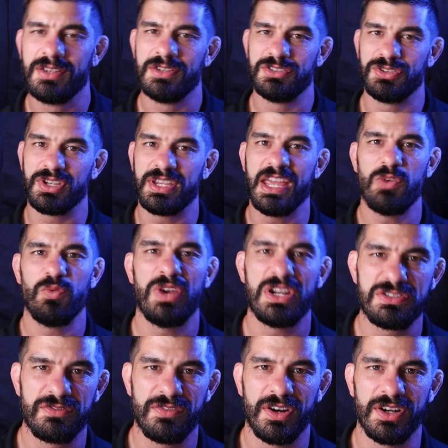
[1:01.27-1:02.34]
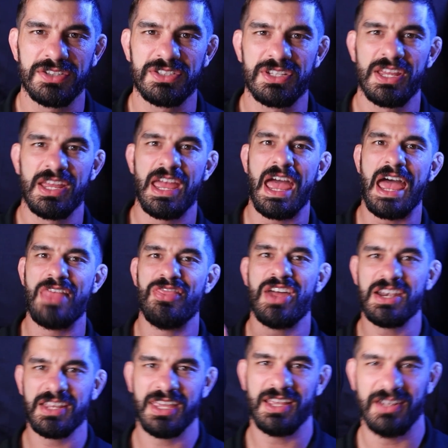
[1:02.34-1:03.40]
So get rich first and
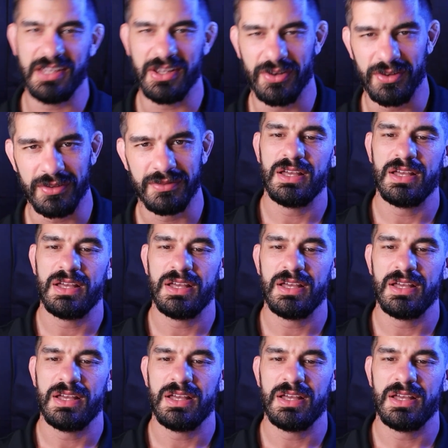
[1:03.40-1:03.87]
then get legal.